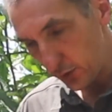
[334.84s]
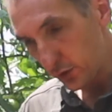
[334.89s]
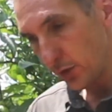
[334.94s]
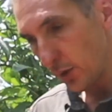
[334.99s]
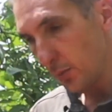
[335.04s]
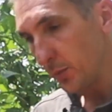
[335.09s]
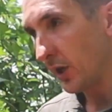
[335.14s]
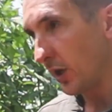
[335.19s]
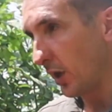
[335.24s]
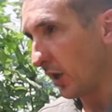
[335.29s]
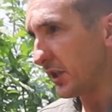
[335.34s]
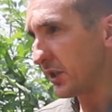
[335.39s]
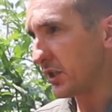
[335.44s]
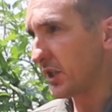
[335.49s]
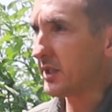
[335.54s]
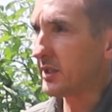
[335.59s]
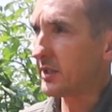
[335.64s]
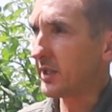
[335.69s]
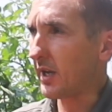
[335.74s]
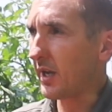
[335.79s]

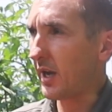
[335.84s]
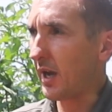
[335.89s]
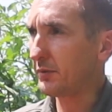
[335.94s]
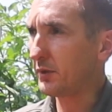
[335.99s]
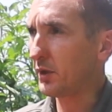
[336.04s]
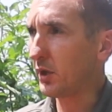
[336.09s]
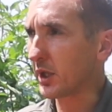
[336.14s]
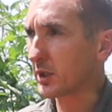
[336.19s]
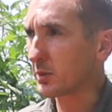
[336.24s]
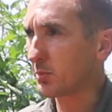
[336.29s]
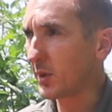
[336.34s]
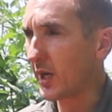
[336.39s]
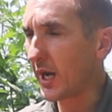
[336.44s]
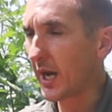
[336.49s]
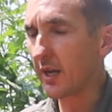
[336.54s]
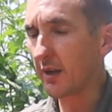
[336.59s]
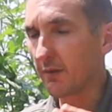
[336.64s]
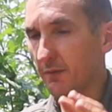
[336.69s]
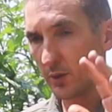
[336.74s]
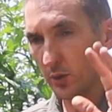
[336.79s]
terminologies that I have to
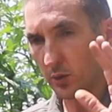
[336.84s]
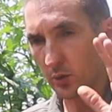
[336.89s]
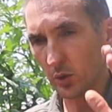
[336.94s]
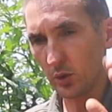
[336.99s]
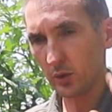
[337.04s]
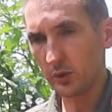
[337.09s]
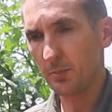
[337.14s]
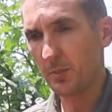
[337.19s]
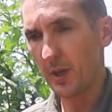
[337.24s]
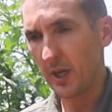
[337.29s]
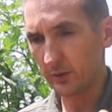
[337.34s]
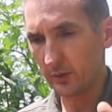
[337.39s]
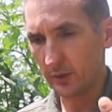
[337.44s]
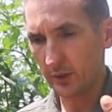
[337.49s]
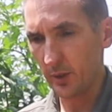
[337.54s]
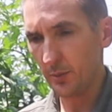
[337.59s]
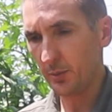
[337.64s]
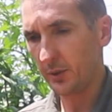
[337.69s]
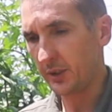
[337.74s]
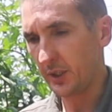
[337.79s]
explain if you talked about
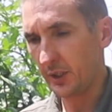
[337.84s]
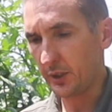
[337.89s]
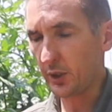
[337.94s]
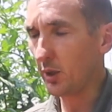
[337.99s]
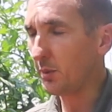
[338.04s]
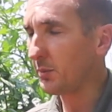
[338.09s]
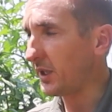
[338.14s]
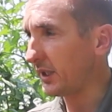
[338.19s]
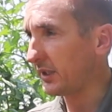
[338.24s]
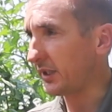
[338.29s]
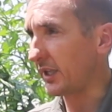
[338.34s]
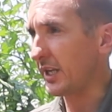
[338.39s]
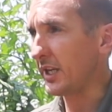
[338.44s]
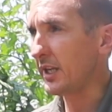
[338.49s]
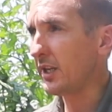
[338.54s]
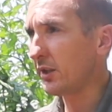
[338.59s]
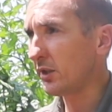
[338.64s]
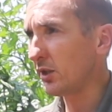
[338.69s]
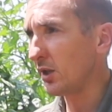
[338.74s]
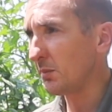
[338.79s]
determinate and
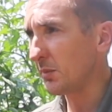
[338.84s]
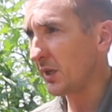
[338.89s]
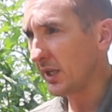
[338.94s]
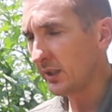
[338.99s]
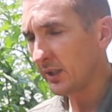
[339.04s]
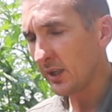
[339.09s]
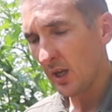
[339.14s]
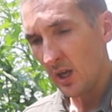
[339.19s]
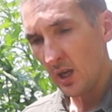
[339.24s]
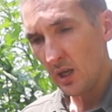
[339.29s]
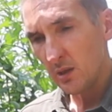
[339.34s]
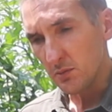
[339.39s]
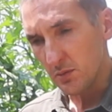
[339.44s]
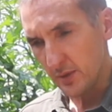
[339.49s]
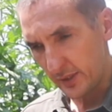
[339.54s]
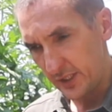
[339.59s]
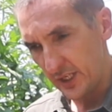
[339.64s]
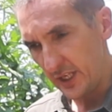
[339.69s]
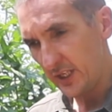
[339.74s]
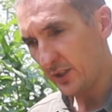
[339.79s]
indeterminate.
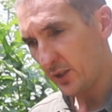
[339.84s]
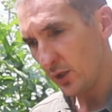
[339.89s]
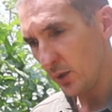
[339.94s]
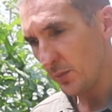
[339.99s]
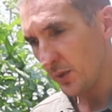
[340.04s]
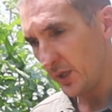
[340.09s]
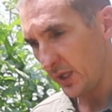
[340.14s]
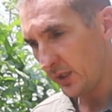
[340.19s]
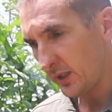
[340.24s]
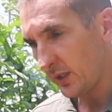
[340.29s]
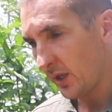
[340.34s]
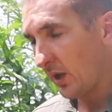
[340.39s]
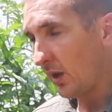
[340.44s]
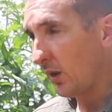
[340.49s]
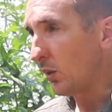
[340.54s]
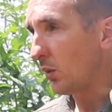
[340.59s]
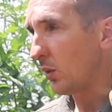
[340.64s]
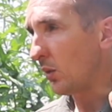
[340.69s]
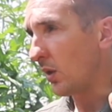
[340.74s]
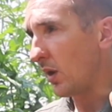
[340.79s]
With determinate,
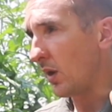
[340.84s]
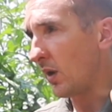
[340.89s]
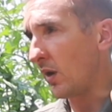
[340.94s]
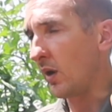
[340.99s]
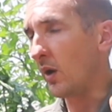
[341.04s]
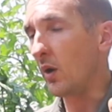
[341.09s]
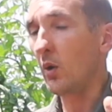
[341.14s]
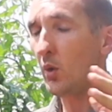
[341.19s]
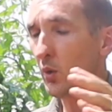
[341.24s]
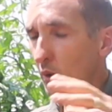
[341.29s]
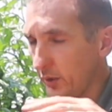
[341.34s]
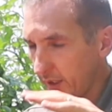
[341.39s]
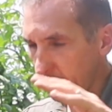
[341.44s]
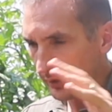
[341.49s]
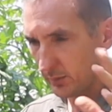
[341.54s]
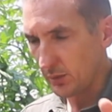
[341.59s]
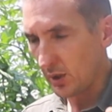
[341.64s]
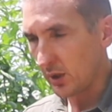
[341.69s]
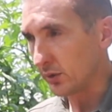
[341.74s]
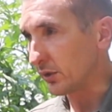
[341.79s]
all the
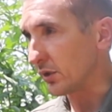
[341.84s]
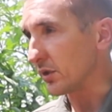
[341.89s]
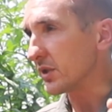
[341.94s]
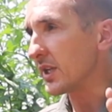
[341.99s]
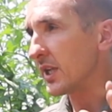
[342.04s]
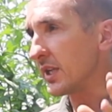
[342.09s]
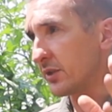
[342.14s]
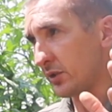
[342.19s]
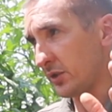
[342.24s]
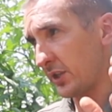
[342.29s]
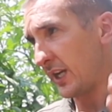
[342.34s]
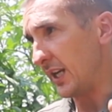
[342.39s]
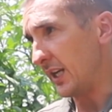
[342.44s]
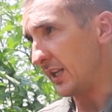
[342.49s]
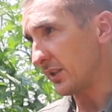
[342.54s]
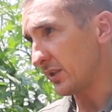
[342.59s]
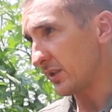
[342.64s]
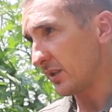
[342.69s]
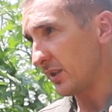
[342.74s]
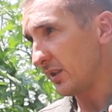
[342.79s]
tomatoes is
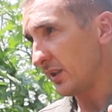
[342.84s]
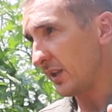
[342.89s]
trellised,